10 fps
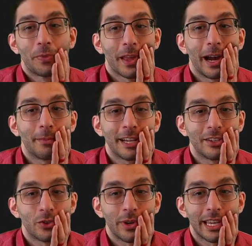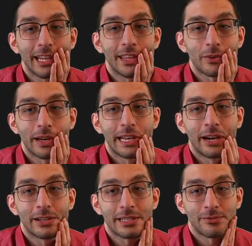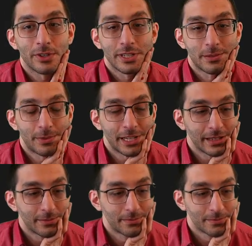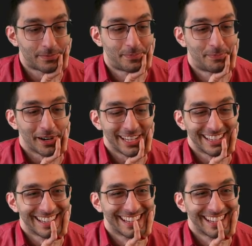I'm not enjoying anything right now except for a spinning button.